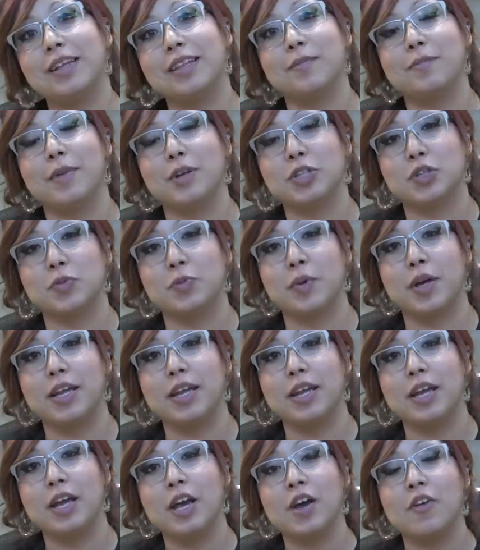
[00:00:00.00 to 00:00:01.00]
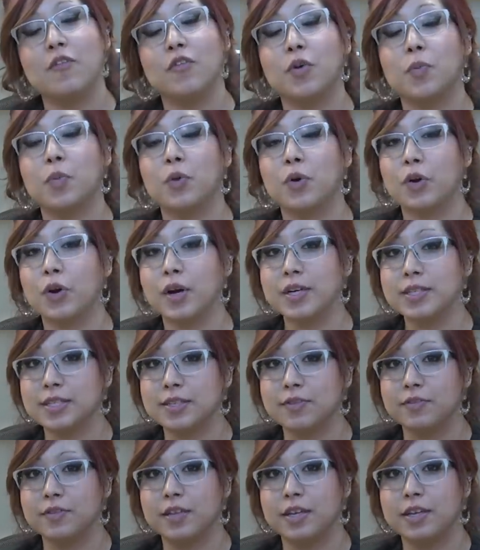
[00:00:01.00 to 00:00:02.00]
need the measurement for a
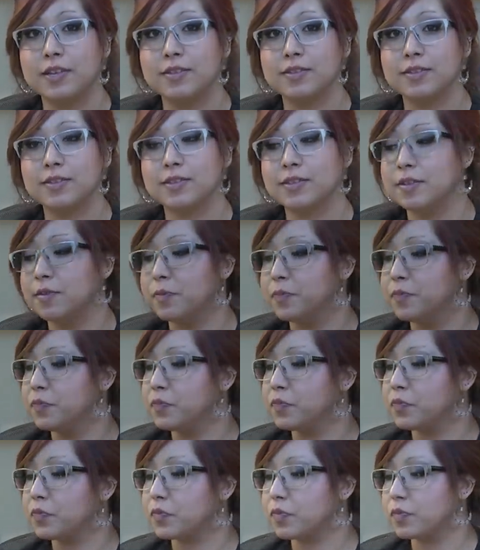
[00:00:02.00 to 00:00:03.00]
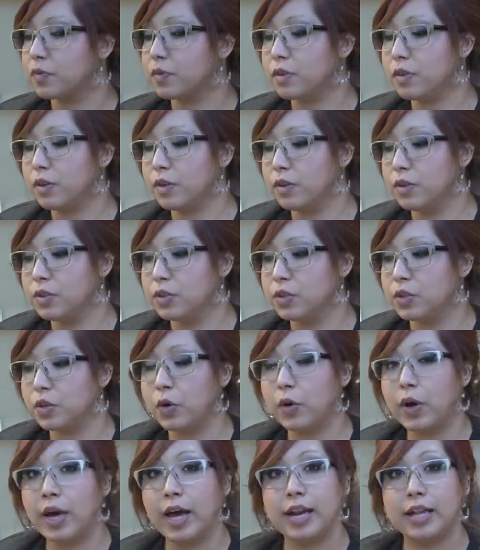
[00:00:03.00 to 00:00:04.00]
progressive lens. So
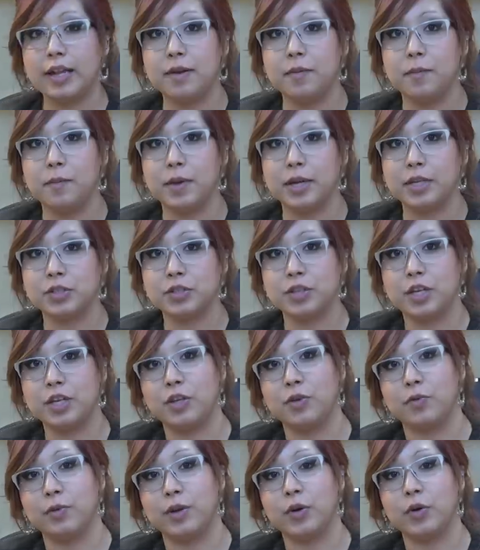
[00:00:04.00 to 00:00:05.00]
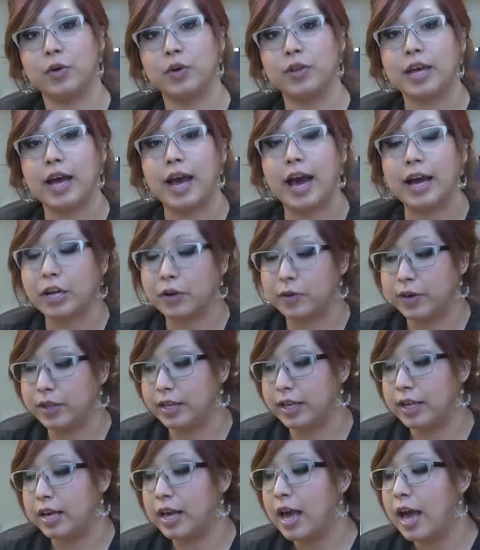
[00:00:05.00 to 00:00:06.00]
go ahead and make sure that you record that
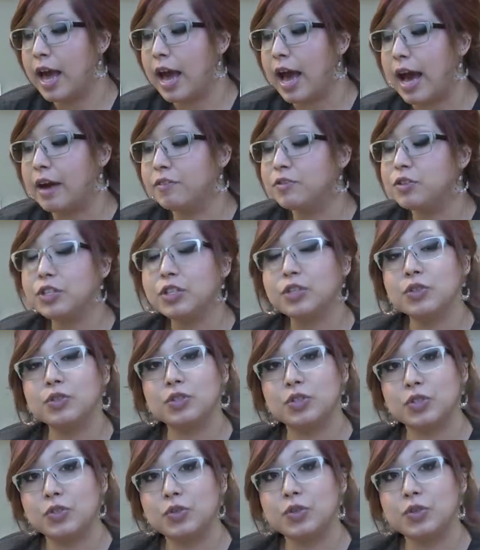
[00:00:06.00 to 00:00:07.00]
accurately. After you do